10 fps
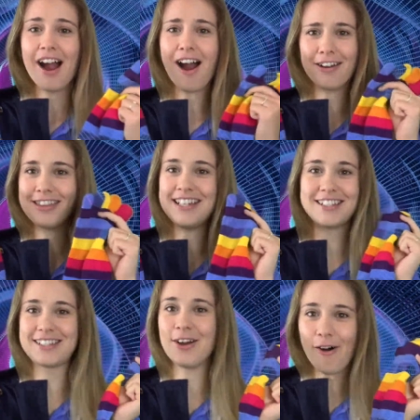are these
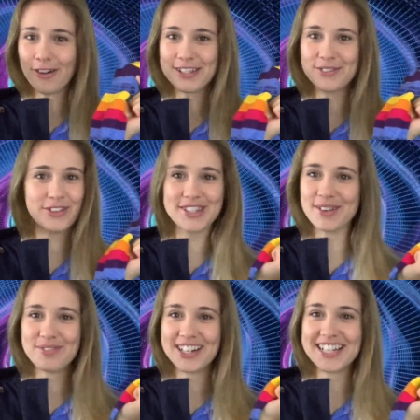socks for some
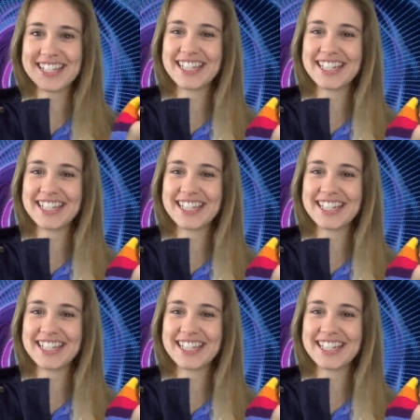reason.